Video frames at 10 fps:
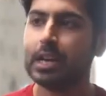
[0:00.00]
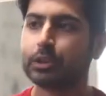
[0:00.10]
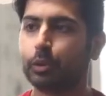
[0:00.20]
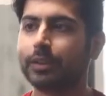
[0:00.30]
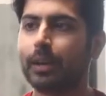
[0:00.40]

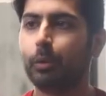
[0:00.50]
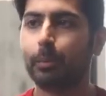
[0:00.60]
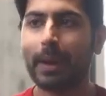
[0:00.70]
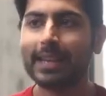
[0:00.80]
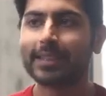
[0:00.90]
So we'll
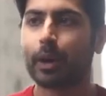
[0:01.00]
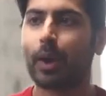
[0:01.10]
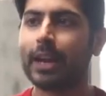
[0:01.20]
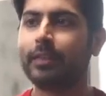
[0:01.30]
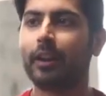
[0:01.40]
paste that
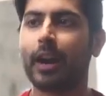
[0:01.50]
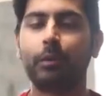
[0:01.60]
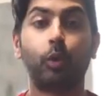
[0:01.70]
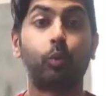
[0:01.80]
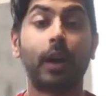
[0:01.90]
right in there and
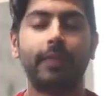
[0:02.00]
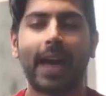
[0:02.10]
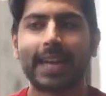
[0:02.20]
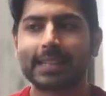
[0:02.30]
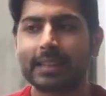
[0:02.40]
we'll run
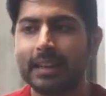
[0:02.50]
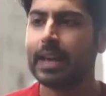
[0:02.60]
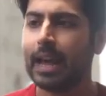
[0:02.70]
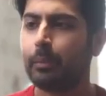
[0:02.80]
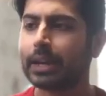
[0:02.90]
that.
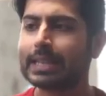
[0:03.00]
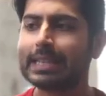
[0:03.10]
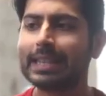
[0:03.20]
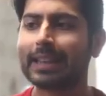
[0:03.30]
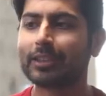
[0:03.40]
And we can
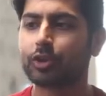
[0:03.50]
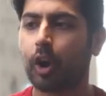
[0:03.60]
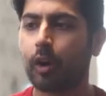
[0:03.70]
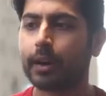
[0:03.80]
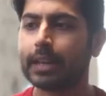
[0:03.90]
see that there's
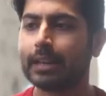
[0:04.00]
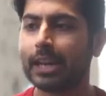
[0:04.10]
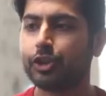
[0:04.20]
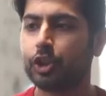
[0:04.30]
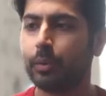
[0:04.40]
already an
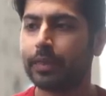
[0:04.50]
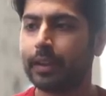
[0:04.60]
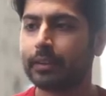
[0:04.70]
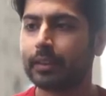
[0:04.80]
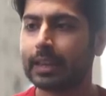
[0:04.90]
issue with
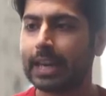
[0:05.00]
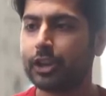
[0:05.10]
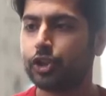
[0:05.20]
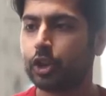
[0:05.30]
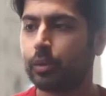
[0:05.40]
this, and the
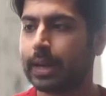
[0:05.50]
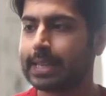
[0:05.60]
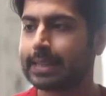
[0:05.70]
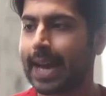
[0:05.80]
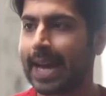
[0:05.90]
issue
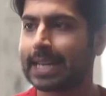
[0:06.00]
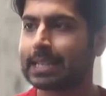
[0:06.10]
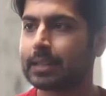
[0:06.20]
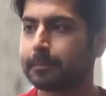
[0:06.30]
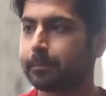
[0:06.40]
is
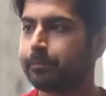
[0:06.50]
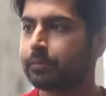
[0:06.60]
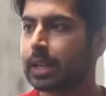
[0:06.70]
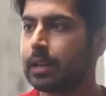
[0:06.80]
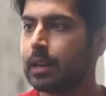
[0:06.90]
that
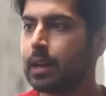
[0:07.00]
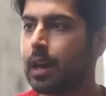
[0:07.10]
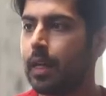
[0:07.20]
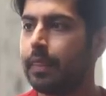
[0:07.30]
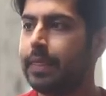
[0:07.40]

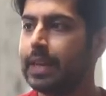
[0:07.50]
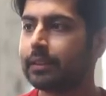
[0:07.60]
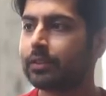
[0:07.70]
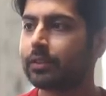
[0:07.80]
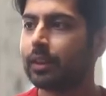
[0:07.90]

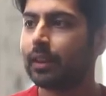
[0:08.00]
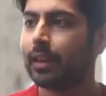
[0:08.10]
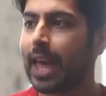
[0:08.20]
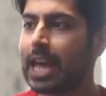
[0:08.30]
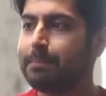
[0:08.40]
this
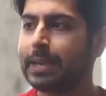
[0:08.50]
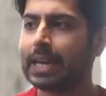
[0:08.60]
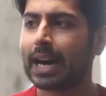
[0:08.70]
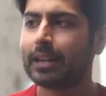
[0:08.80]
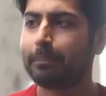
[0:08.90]

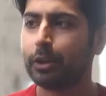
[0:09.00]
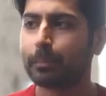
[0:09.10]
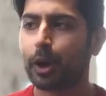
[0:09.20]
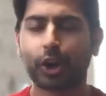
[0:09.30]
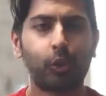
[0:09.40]

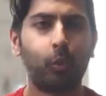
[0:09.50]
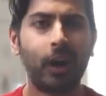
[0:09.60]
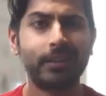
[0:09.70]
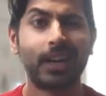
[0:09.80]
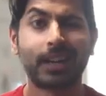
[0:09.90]

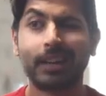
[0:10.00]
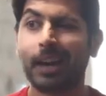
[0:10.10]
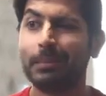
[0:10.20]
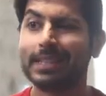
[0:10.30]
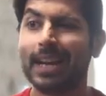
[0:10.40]

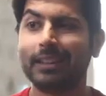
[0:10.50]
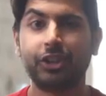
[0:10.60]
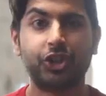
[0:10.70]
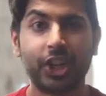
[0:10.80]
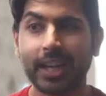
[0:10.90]
api.bookmarker1.com is not
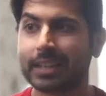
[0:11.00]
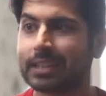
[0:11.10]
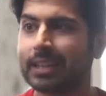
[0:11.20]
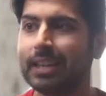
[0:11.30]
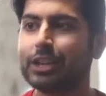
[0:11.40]
legit.
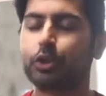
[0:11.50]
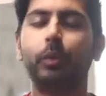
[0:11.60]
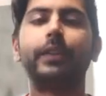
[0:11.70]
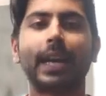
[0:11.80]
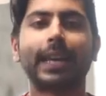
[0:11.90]
So
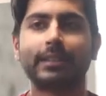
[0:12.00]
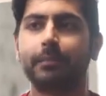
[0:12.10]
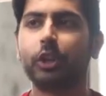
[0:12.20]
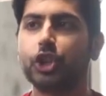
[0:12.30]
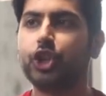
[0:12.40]
we've got to get
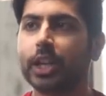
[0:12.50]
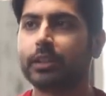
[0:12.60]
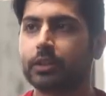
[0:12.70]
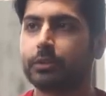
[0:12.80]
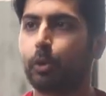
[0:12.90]
some
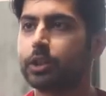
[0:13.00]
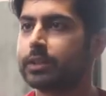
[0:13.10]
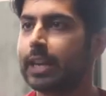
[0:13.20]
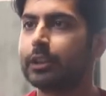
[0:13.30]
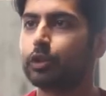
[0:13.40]
legit sports
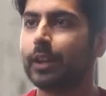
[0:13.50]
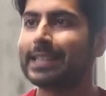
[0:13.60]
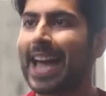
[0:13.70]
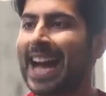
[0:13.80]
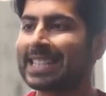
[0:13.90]
data. So let's
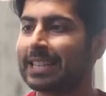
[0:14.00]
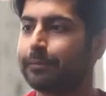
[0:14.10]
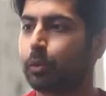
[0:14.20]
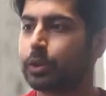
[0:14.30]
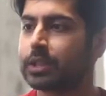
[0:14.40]
ask it
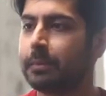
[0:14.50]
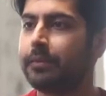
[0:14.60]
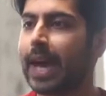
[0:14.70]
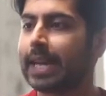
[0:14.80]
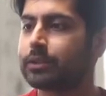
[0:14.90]
for some of
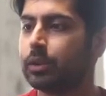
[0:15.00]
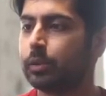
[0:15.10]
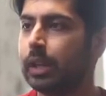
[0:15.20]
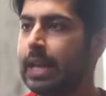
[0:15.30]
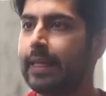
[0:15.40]
that.
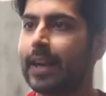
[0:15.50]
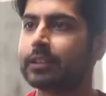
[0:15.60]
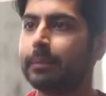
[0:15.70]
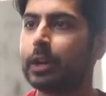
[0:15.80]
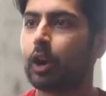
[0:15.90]
So that's
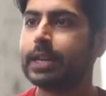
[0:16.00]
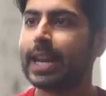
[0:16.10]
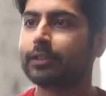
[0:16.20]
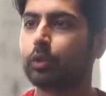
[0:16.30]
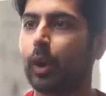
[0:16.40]
going to be our
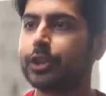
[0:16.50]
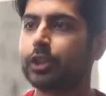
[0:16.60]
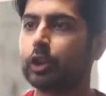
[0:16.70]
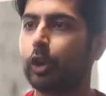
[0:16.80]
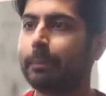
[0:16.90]
next
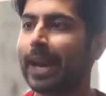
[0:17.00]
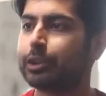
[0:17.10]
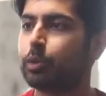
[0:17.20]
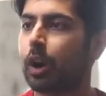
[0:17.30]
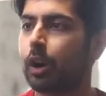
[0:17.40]
question, going back
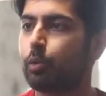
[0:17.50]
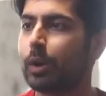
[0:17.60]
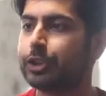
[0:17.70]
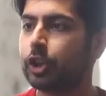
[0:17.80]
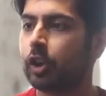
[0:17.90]
to our
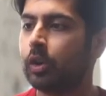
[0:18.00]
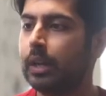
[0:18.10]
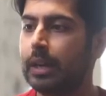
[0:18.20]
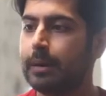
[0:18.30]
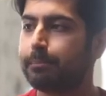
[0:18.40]
original
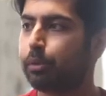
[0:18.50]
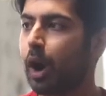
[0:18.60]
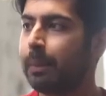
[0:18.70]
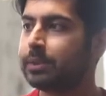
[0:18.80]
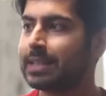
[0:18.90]

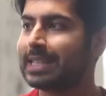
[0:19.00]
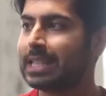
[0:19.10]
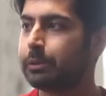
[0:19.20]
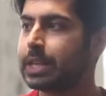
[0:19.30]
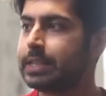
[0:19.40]
prompt
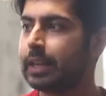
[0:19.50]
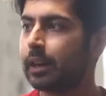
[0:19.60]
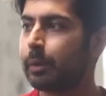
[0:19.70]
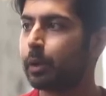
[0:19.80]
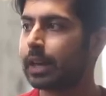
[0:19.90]
series here.
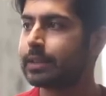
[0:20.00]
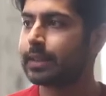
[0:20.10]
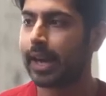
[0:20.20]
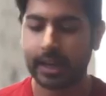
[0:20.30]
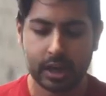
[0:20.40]
And we're going to
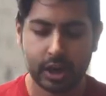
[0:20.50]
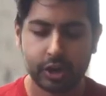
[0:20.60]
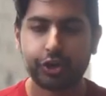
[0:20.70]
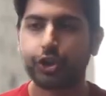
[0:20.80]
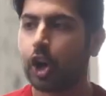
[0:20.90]
say,
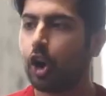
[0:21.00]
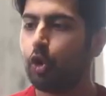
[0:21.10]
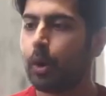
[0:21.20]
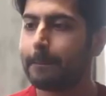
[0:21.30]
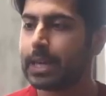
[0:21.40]

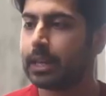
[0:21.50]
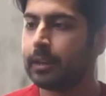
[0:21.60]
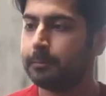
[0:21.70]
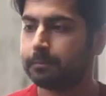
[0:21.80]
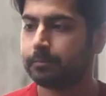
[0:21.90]
show
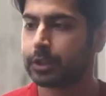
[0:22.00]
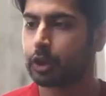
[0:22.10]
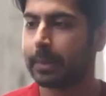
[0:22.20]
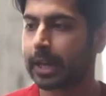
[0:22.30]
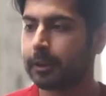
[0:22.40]
me, let's go
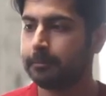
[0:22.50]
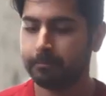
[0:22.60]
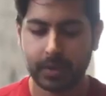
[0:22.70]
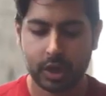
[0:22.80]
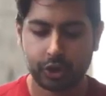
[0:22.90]
back here,
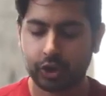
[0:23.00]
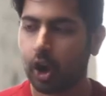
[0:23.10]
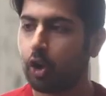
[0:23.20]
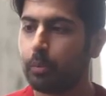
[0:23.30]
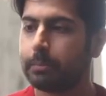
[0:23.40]

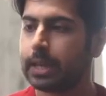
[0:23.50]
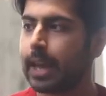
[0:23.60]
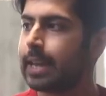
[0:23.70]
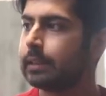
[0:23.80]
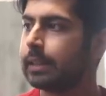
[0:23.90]
show me
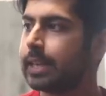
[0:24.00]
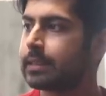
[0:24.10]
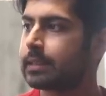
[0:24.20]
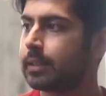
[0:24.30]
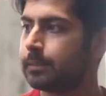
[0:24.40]
a
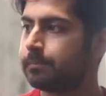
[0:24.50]
list